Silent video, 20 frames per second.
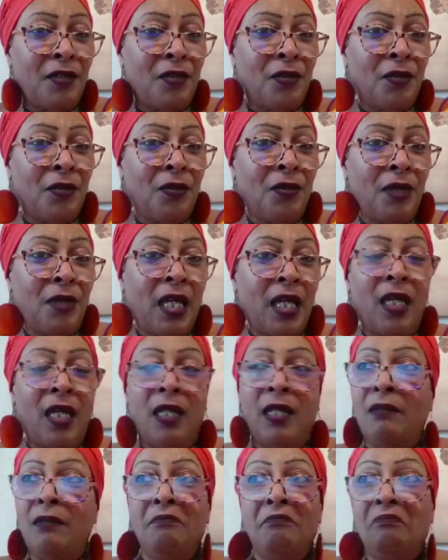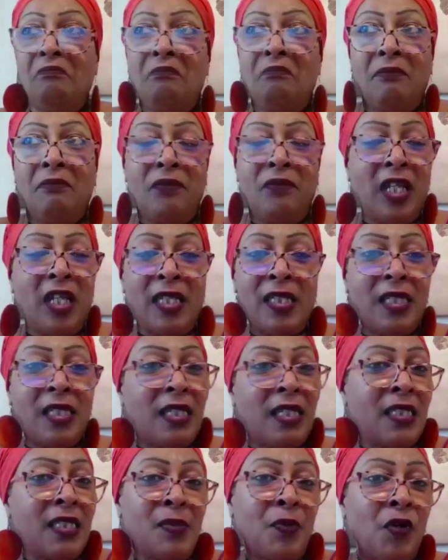And
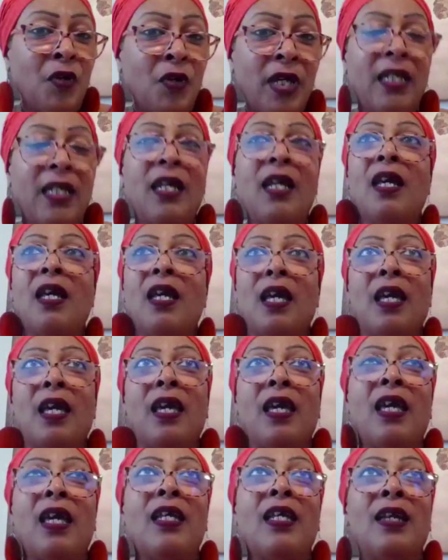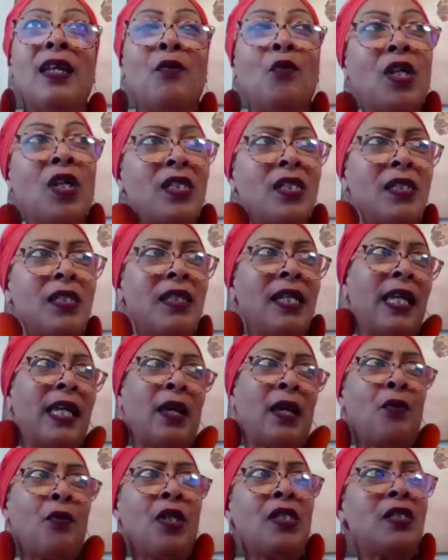they spoke it. And it wasn't
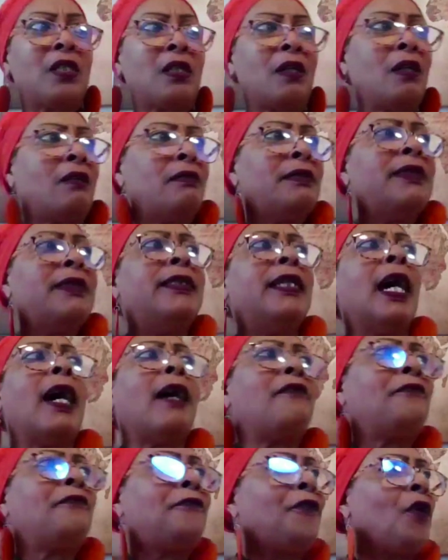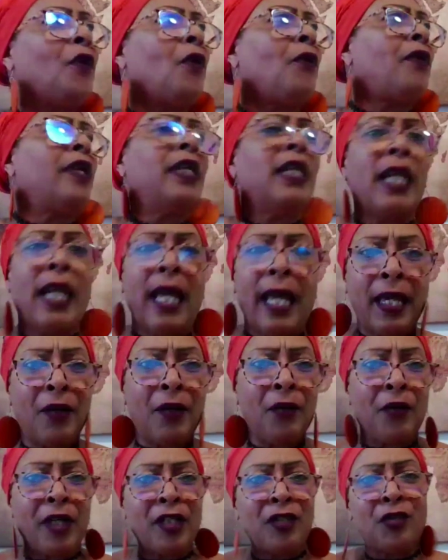like it was a foreign
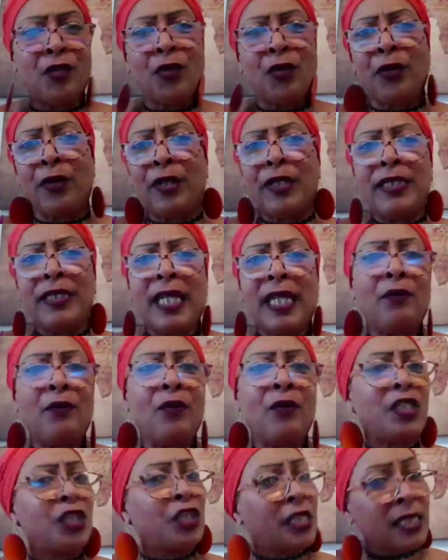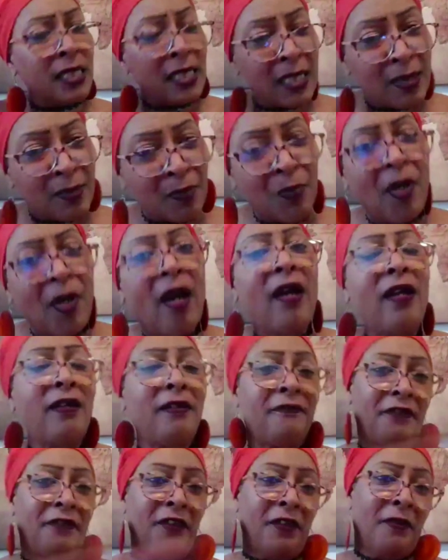language, or it was just
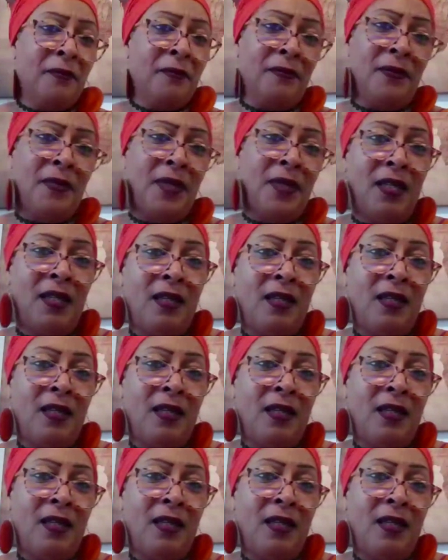part of them.